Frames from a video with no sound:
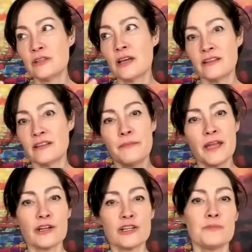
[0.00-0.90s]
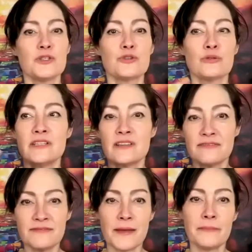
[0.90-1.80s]
the marriage between the
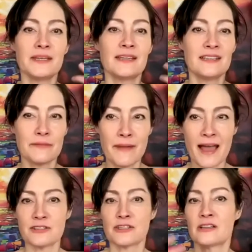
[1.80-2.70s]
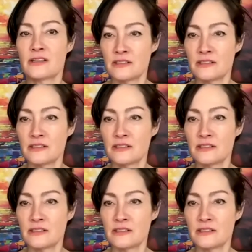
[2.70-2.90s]
feminine, the masculine,